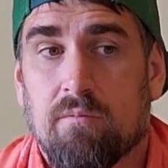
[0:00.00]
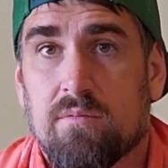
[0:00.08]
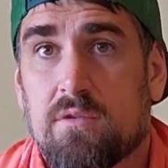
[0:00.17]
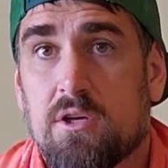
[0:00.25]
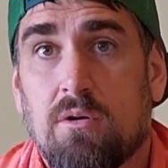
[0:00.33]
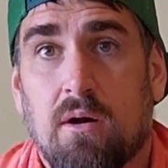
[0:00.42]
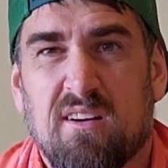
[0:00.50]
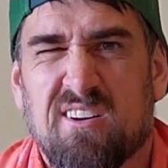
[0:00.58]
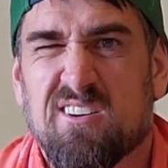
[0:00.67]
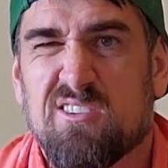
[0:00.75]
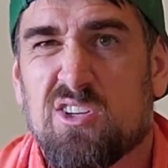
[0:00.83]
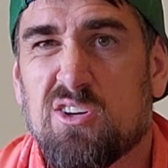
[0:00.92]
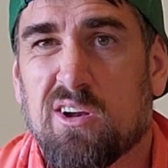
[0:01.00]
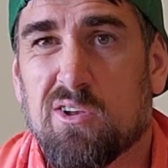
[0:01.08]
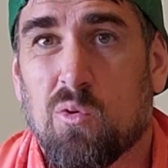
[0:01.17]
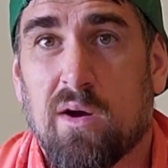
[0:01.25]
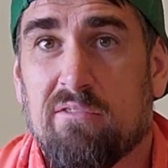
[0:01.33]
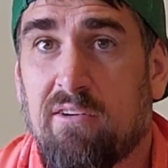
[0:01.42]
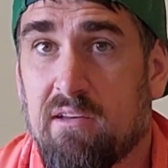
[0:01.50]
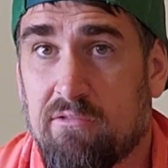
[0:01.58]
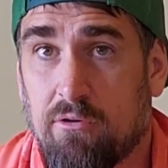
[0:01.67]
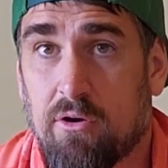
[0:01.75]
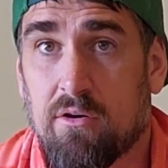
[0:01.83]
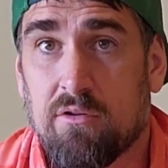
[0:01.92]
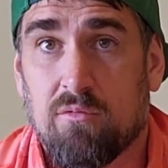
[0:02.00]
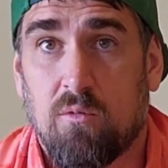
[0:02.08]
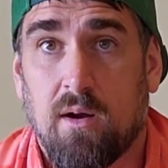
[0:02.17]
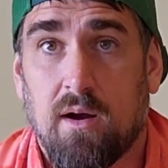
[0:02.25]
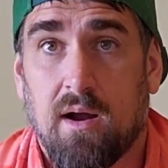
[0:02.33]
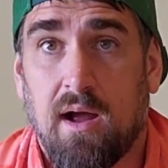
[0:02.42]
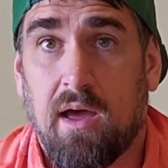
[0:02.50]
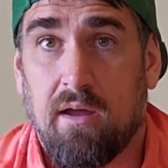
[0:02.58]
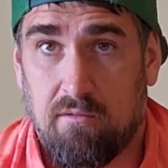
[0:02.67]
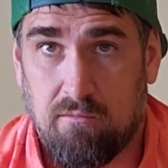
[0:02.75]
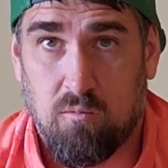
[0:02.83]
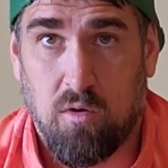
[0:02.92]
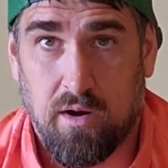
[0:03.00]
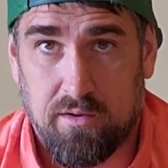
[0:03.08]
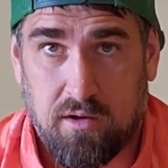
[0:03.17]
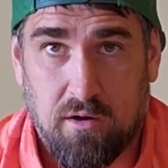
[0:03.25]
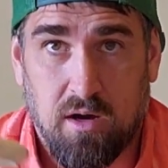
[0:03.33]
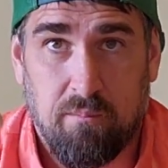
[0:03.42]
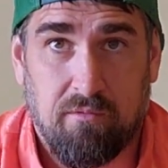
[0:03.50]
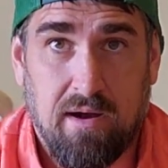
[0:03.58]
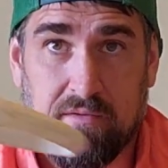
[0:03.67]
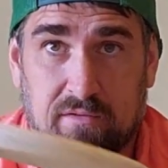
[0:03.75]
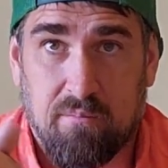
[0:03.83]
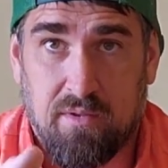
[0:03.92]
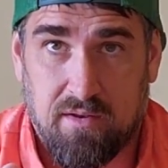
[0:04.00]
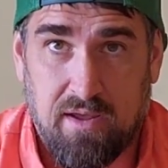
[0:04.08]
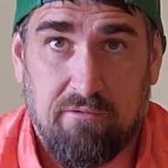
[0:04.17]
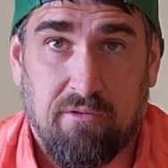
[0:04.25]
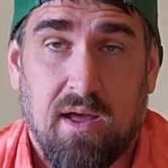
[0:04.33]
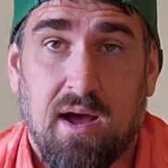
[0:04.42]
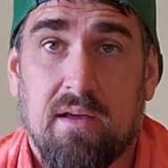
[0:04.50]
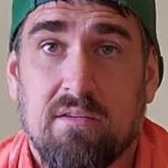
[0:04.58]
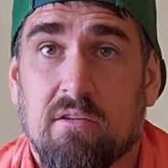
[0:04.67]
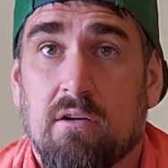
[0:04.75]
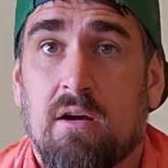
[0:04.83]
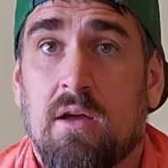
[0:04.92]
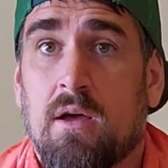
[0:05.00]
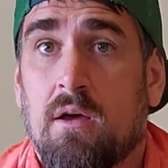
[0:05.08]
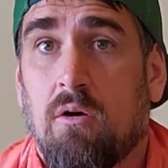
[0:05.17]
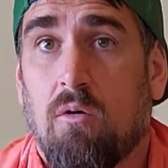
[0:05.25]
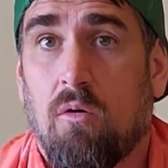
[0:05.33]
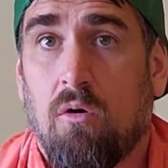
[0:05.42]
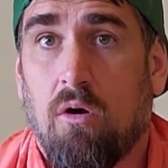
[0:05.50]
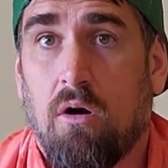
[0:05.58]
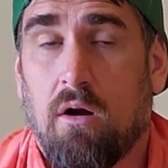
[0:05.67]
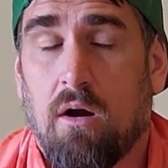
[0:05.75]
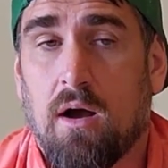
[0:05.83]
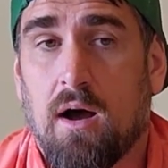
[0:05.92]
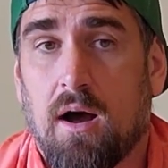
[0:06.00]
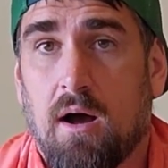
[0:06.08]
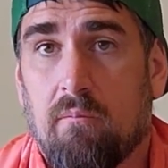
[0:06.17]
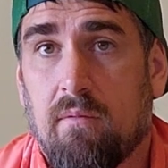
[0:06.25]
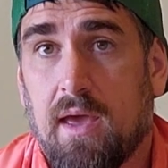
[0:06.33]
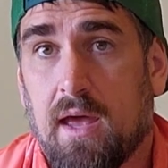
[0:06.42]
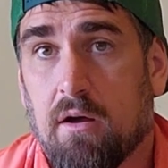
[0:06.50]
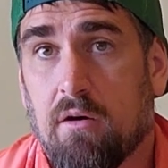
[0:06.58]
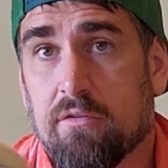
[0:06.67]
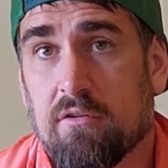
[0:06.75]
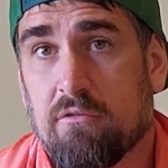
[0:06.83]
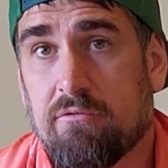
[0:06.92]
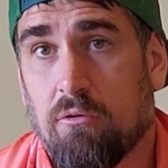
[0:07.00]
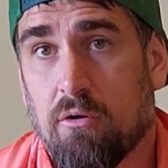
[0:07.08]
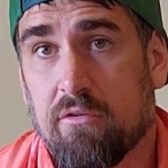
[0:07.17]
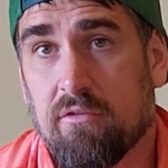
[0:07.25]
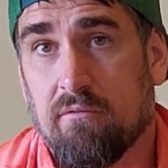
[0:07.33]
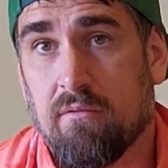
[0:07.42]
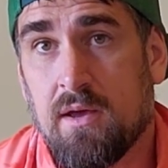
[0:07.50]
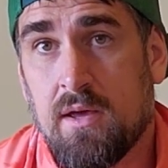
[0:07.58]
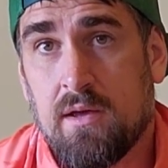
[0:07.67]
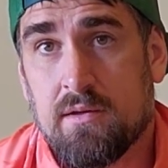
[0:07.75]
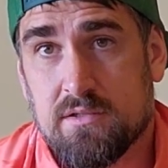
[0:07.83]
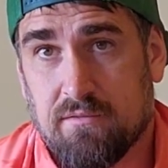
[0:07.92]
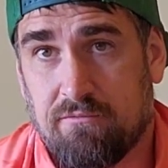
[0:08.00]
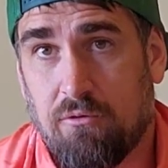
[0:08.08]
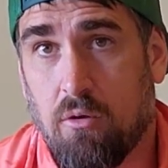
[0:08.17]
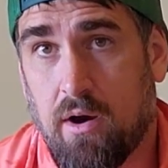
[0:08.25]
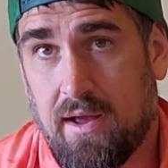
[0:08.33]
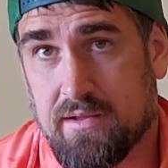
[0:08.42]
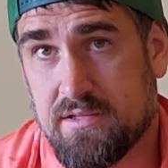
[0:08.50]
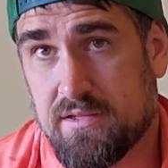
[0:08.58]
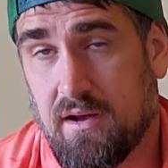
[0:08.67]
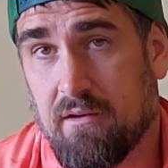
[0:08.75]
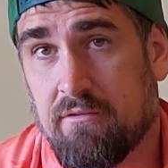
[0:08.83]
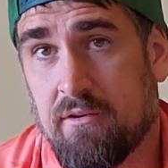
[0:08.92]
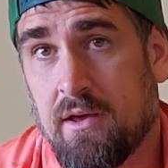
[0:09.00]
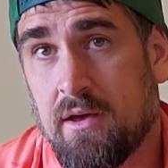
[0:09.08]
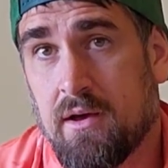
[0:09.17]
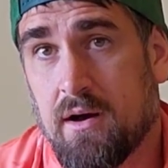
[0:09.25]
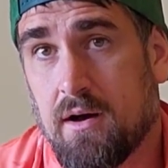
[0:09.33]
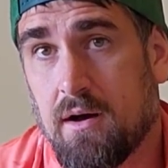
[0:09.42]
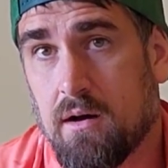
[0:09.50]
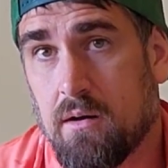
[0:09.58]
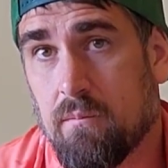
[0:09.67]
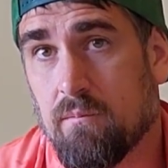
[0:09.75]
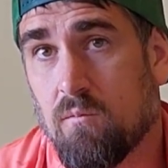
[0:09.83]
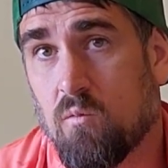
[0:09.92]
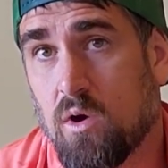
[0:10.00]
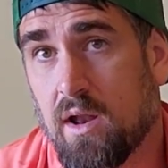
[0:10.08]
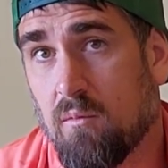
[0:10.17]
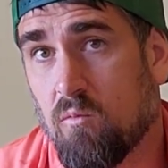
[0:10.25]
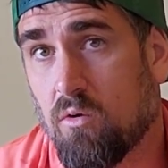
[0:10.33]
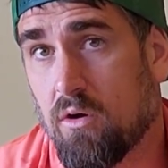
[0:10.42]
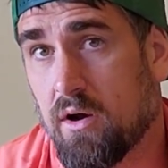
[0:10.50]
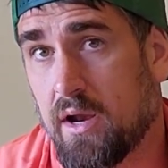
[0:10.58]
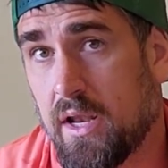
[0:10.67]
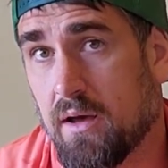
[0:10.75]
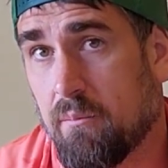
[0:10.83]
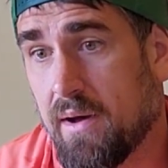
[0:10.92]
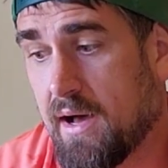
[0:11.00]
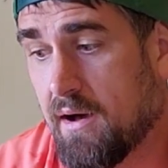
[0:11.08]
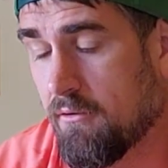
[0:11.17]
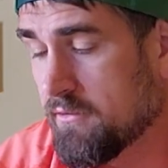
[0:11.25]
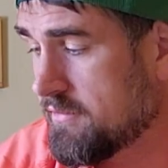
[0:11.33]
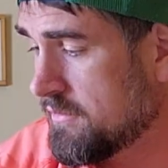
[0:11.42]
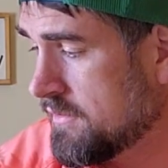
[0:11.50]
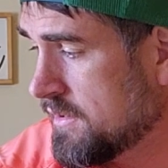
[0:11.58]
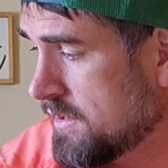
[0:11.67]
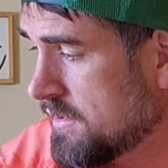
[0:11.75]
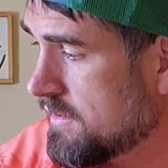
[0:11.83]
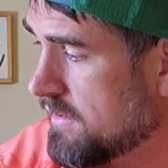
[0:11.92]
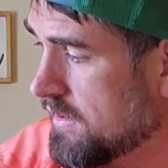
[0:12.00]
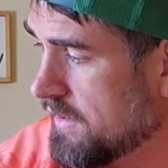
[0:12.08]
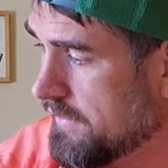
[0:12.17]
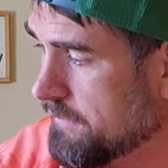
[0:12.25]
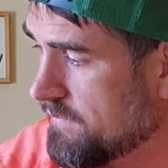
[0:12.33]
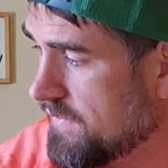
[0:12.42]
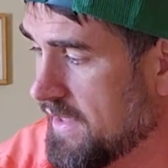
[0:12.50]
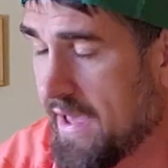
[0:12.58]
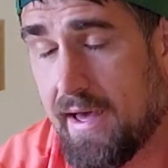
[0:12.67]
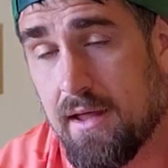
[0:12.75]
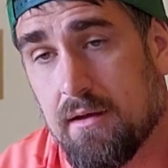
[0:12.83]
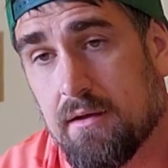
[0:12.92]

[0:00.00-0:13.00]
225 footers where I wanted to go up around something definitely hyzer, or and also for some forehand stuff. When I'm worried about that